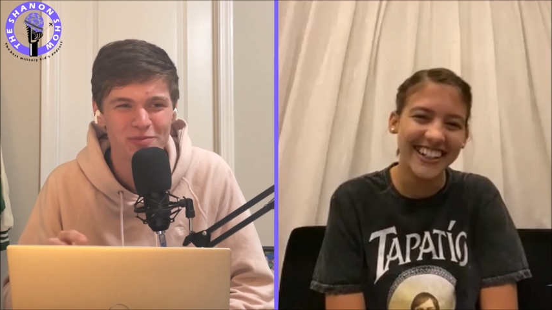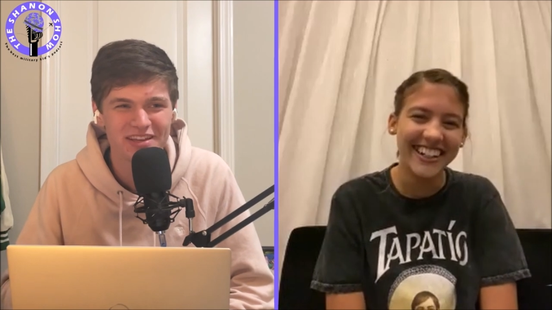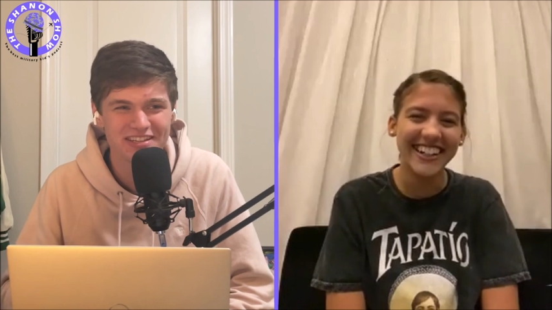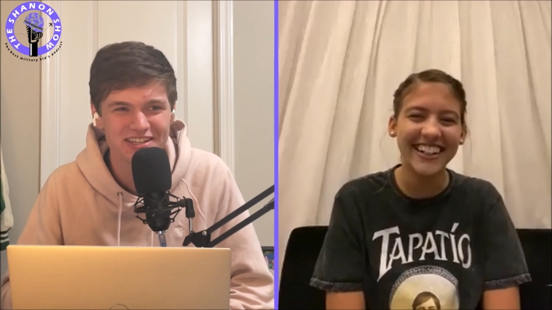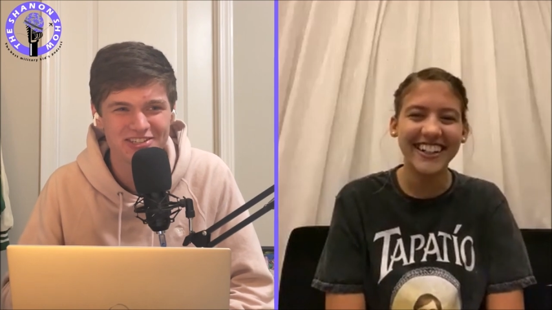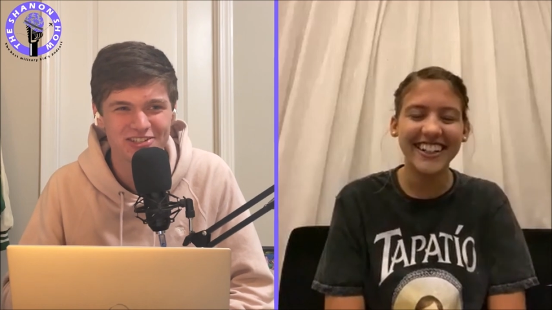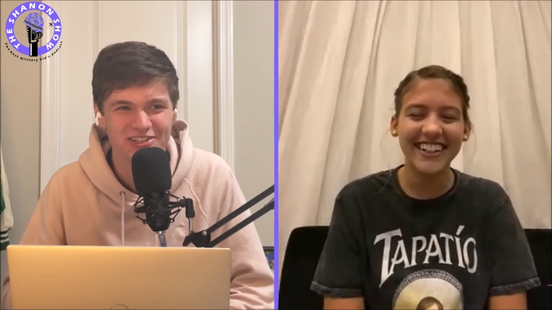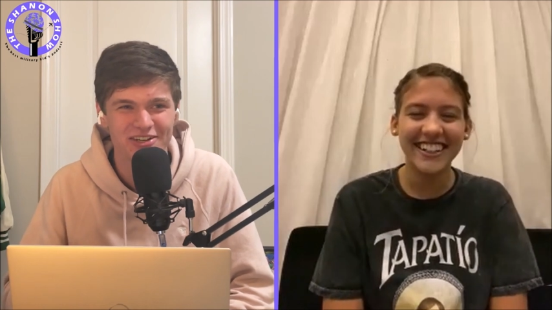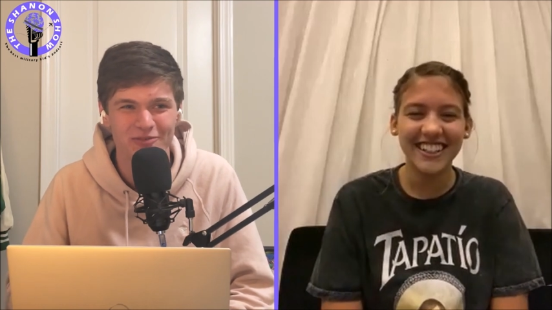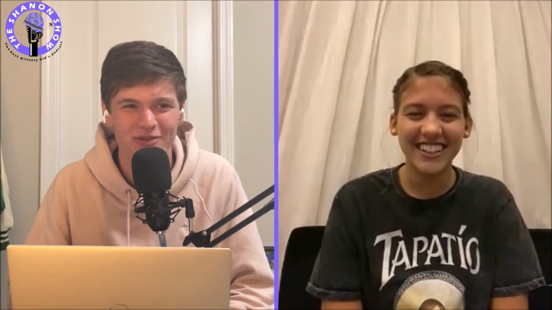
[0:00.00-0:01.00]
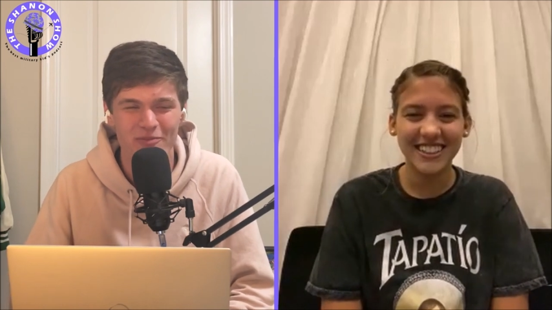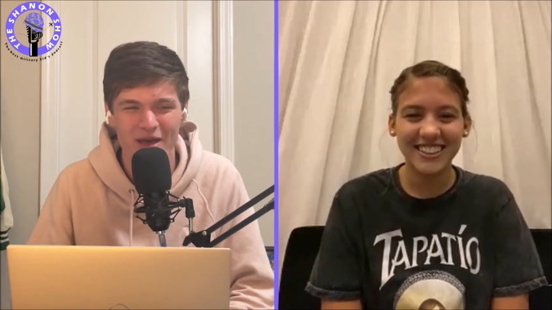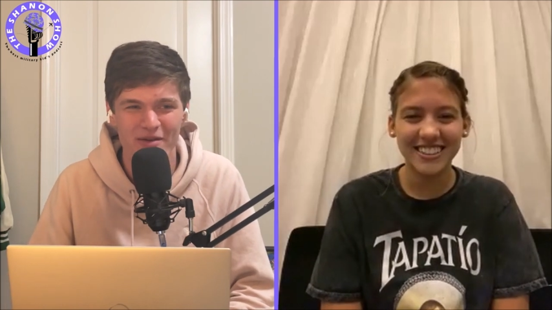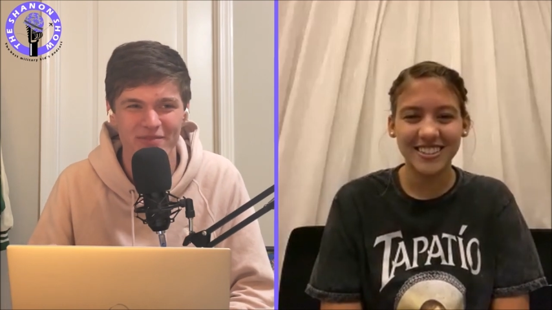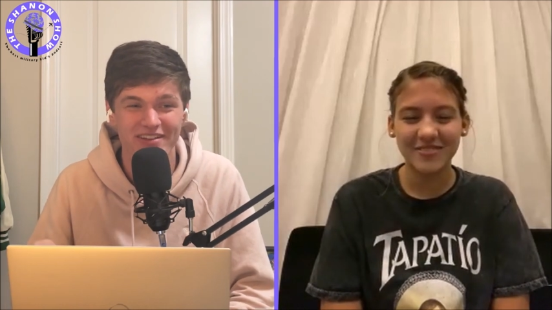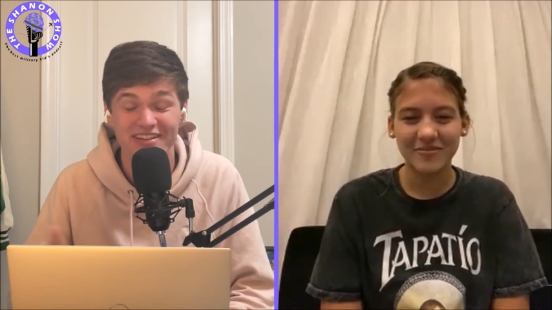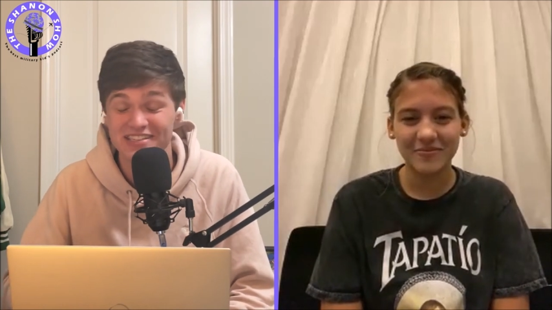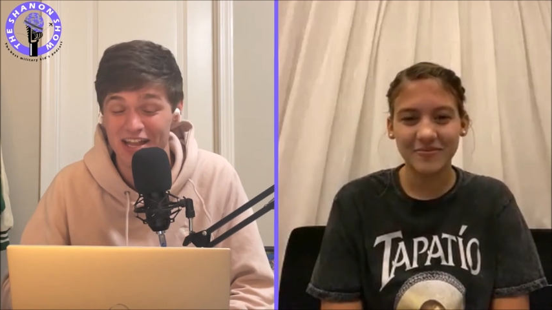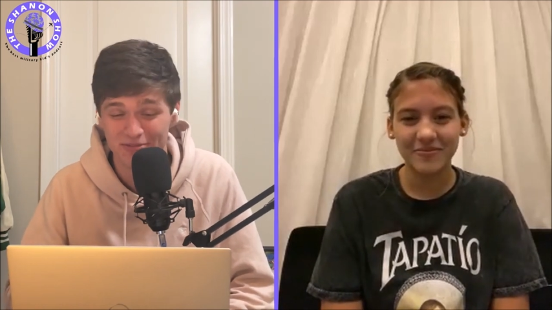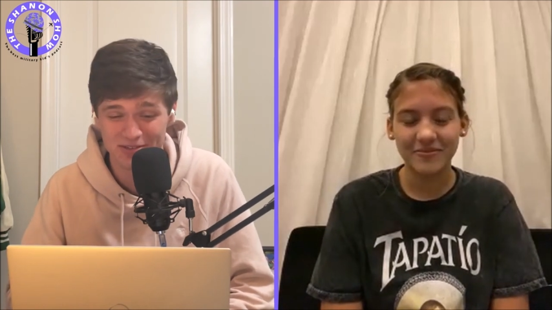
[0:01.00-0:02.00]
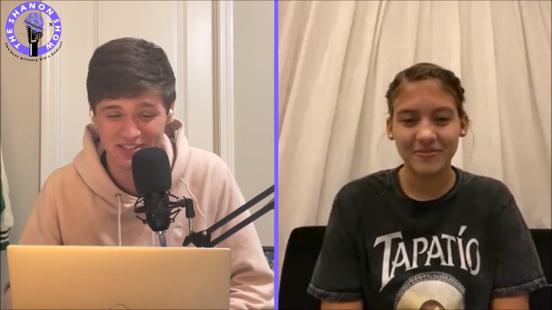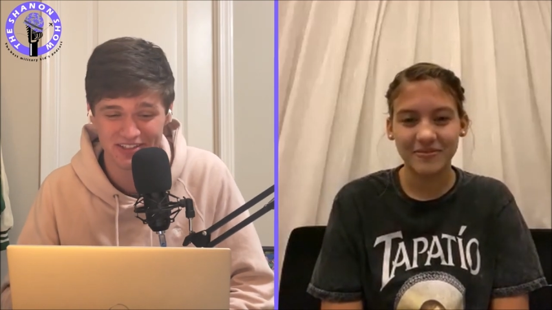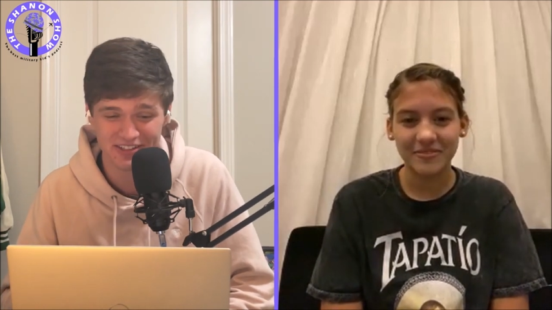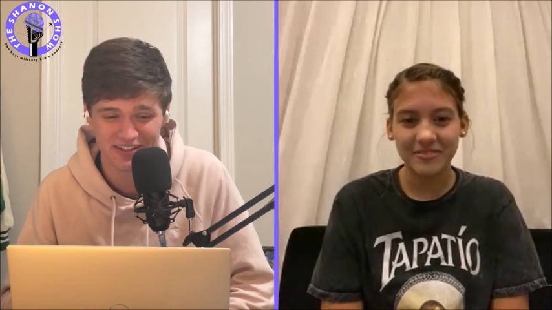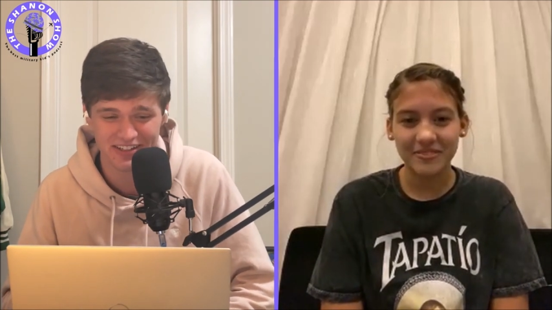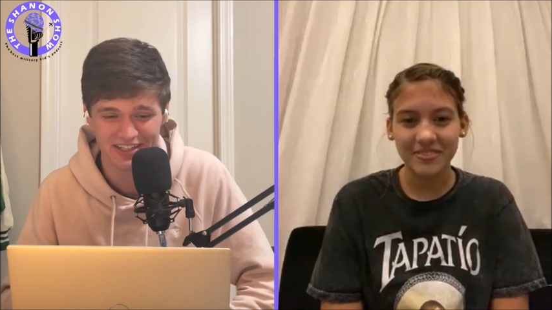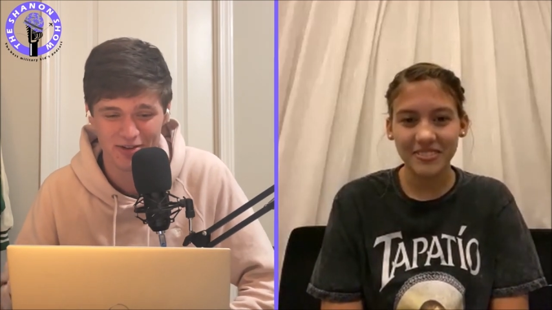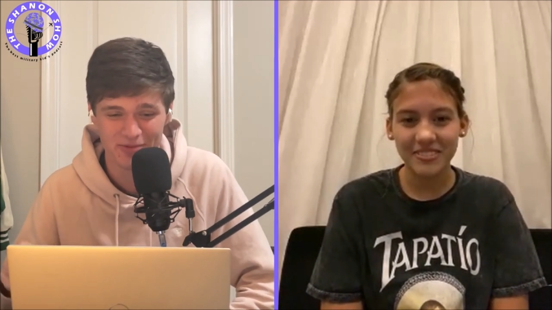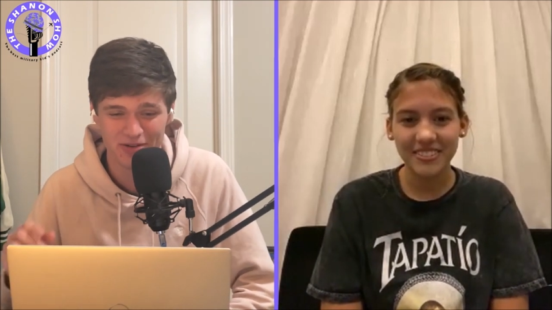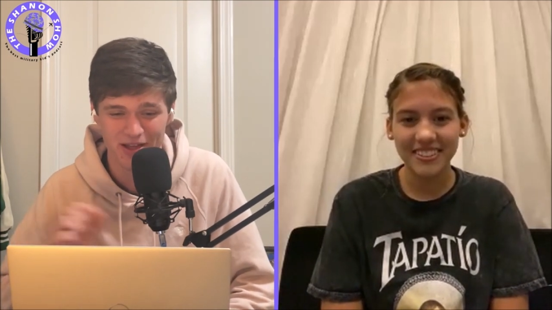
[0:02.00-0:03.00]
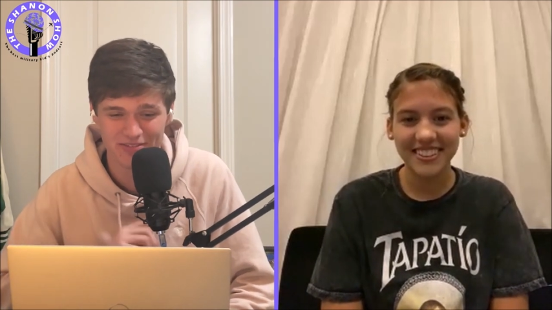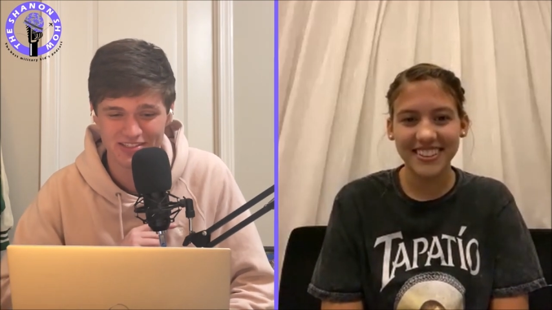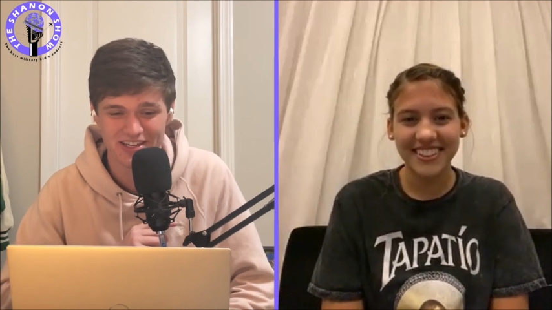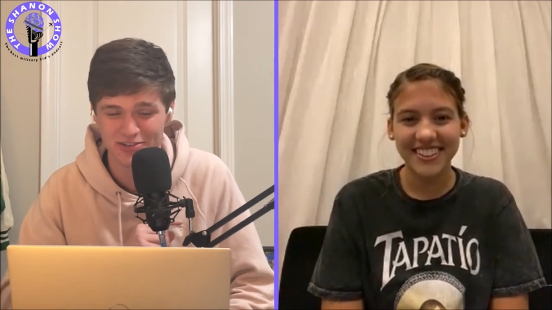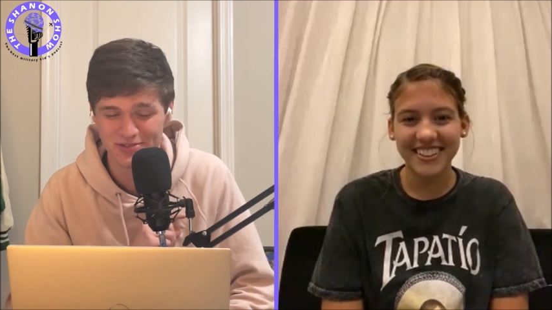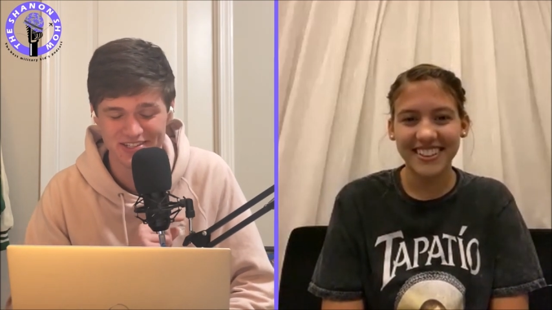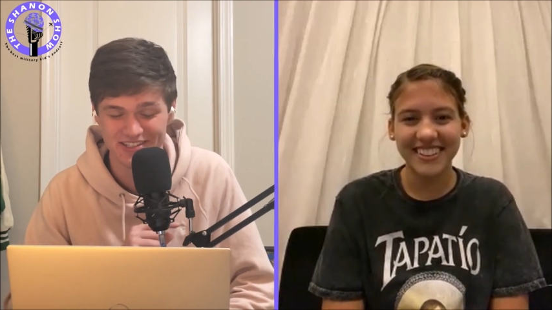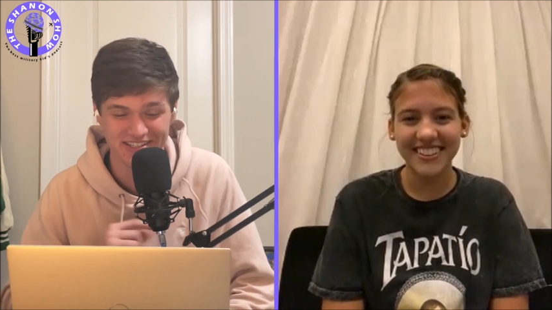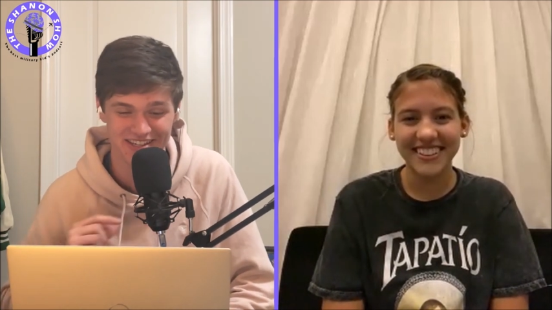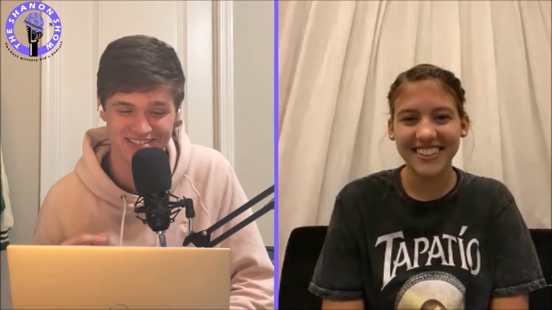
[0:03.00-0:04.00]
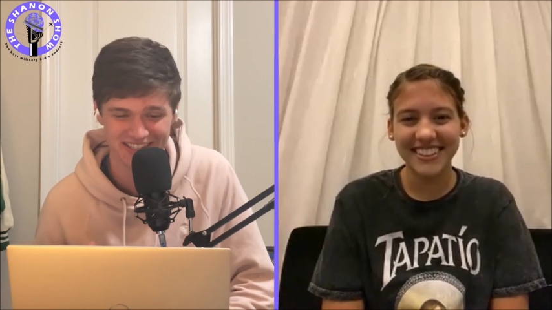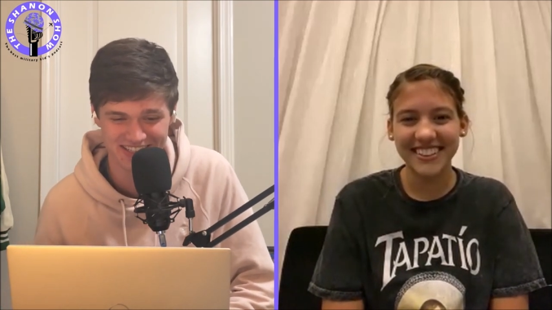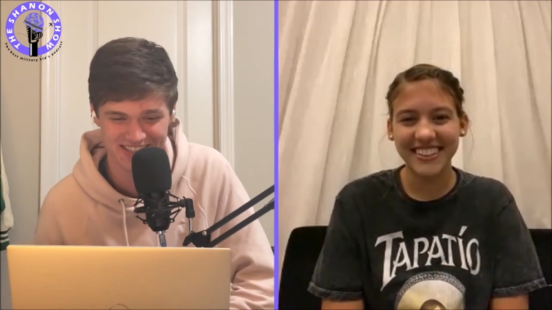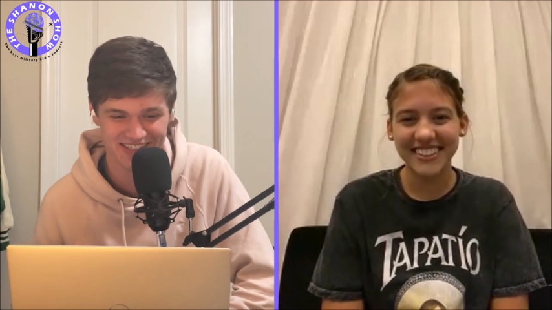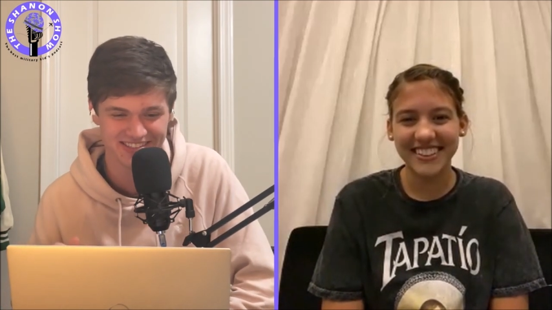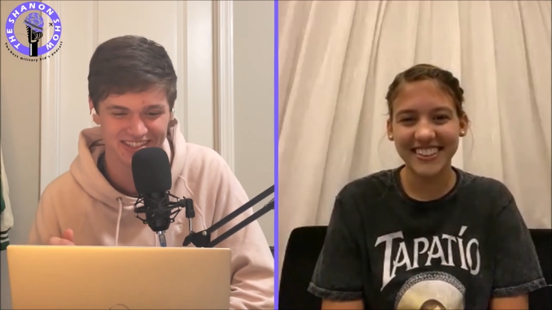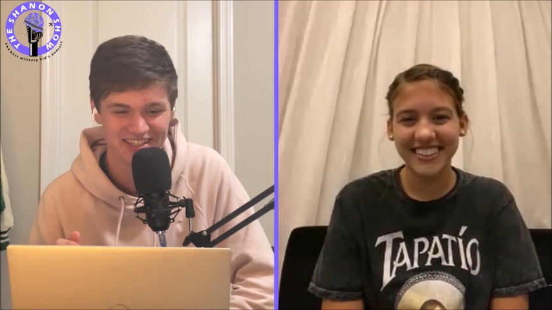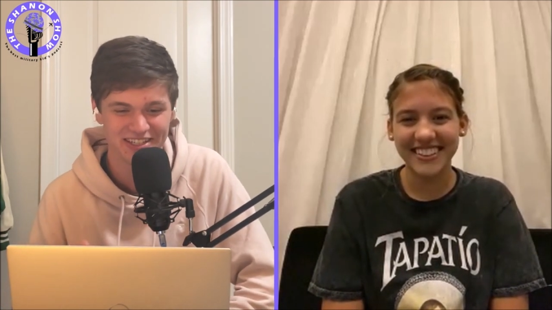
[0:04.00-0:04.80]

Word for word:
Speaker 1: I'm gonna make a T-shirt with a map that doesn't have New Zealand on it, I'm gonna have it say New Zealand doesn't exist,